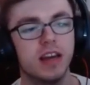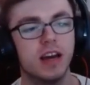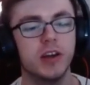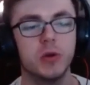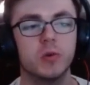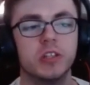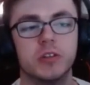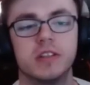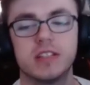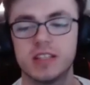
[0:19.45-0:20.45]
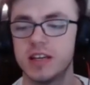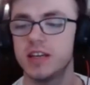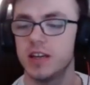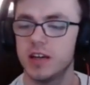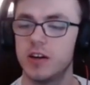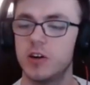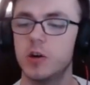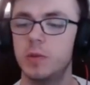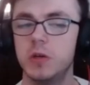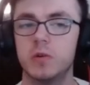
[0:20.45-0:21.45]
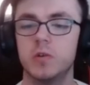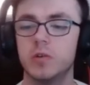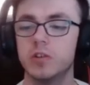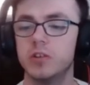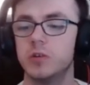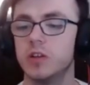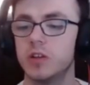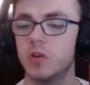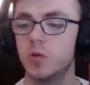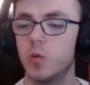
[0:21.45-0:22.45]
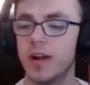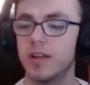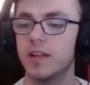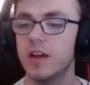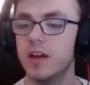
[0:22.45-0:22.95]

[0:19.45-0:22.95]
How are you all doing today? I hope you are all doing well.